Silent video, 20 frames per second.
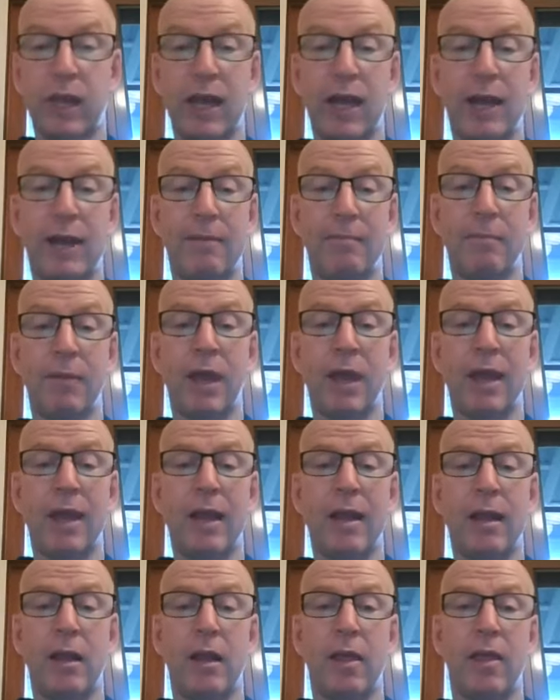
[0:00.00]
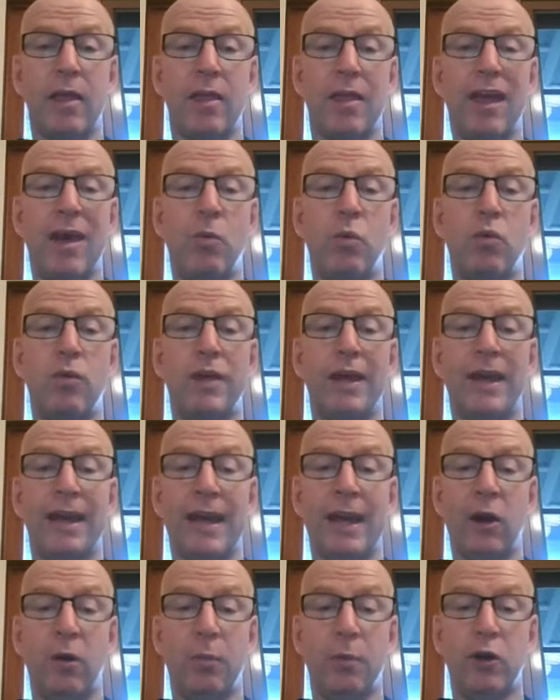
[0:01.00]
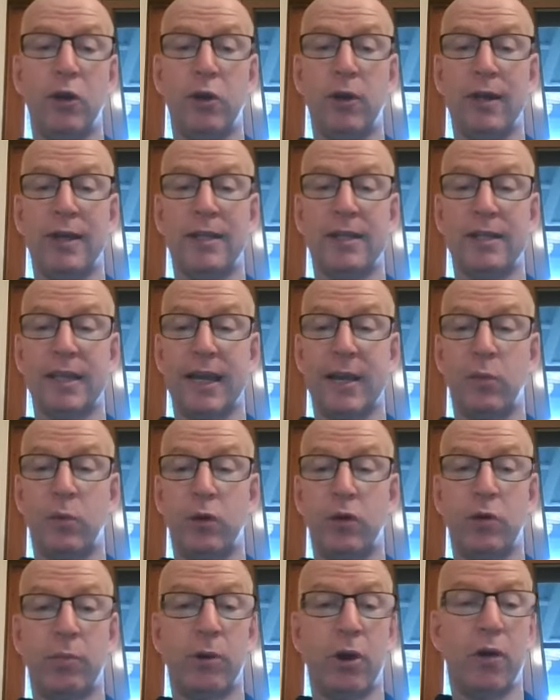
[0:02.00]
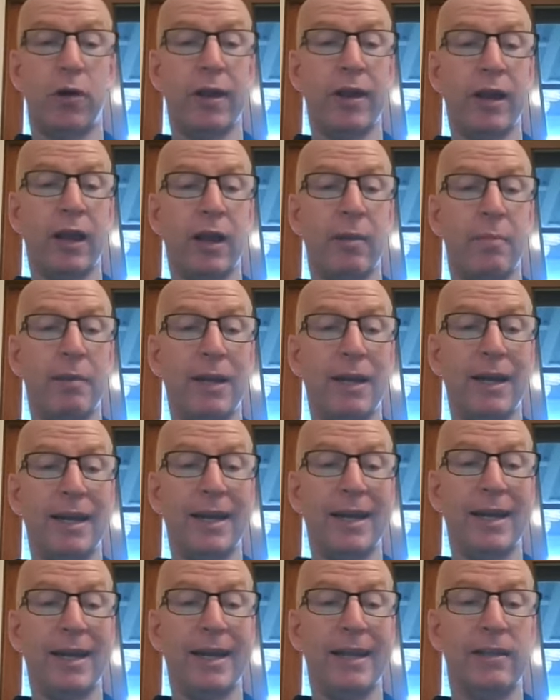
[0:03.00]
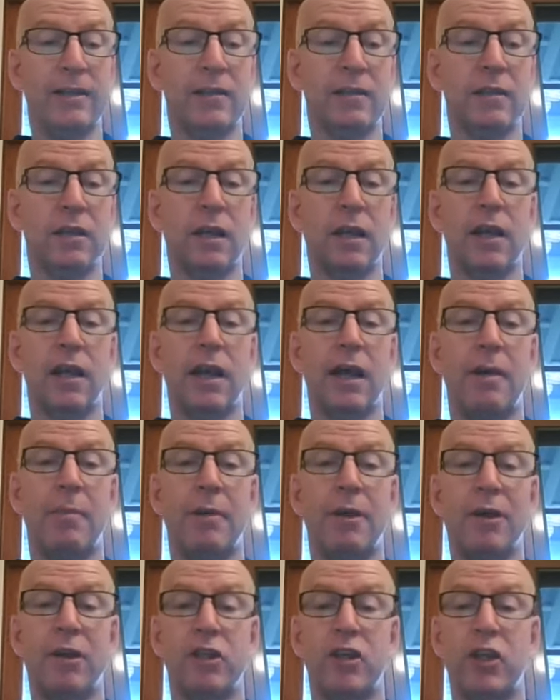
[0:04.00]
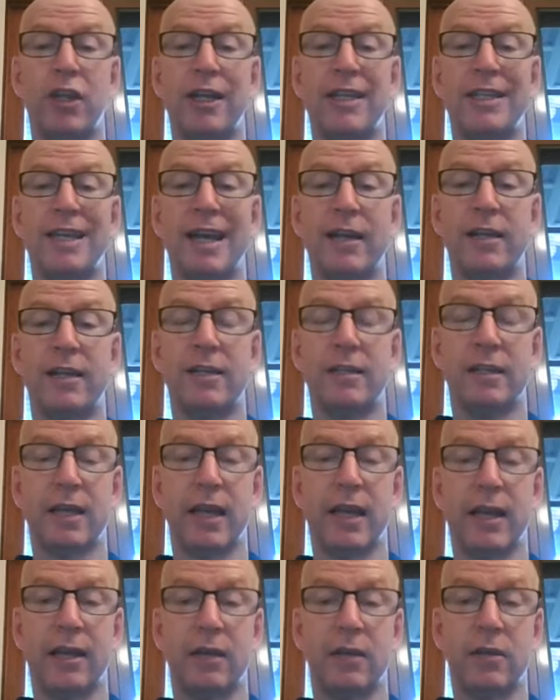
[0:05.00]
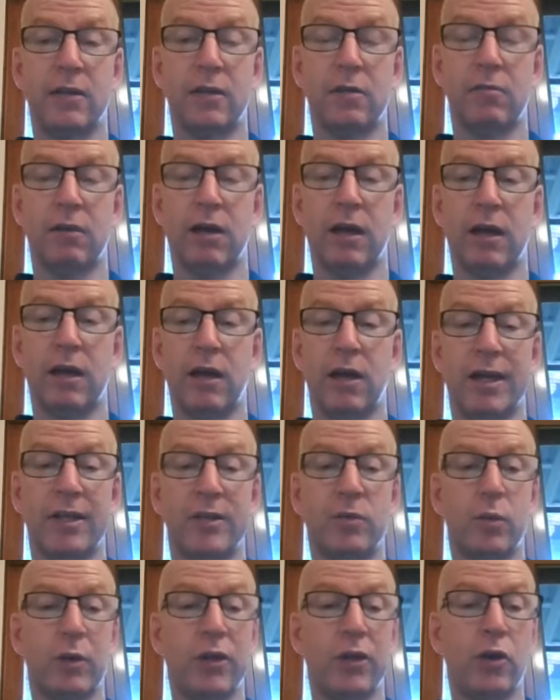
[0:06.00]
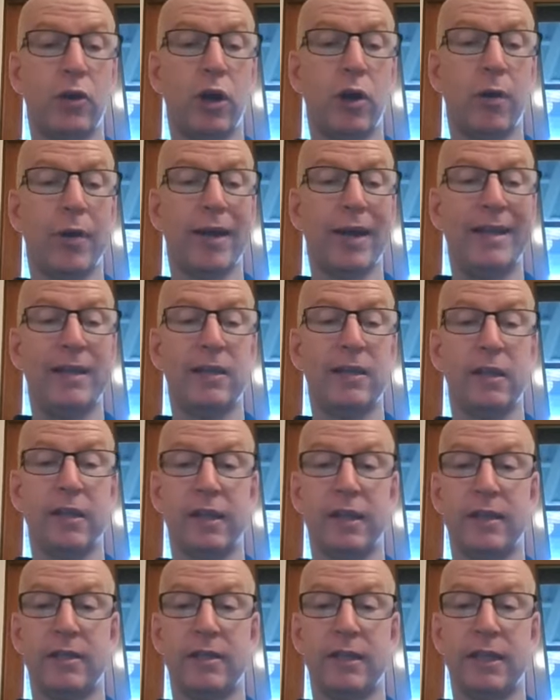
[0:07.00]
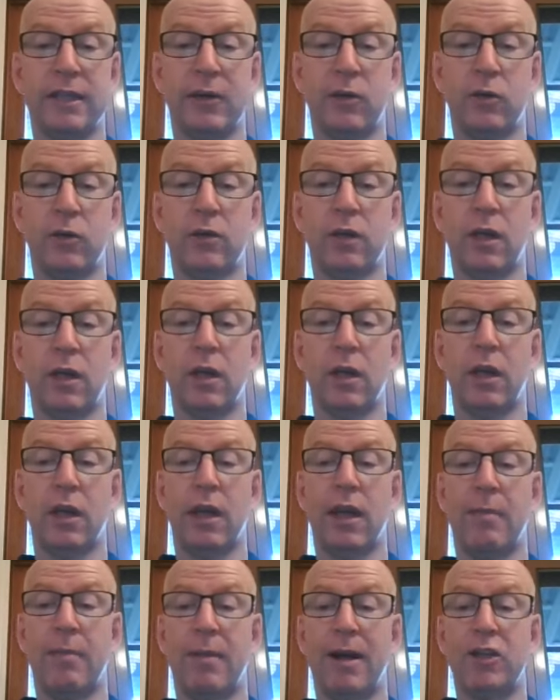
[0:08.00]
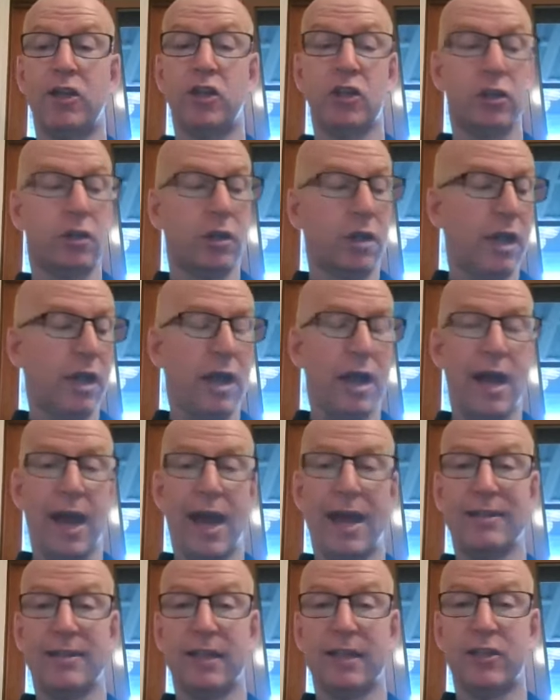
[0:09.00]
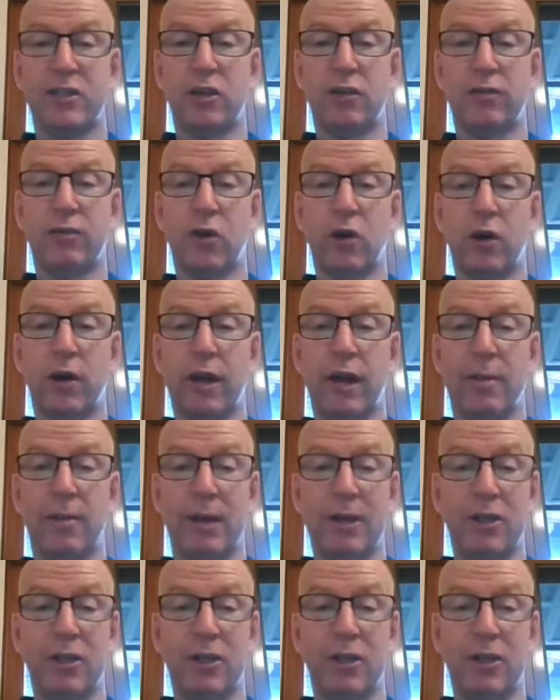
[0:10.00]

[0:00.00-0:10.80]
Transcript: That will then help you to understand what your borrowing ability is, because you need to understand, I guess, when you're going into these deals, how much assets you've got, how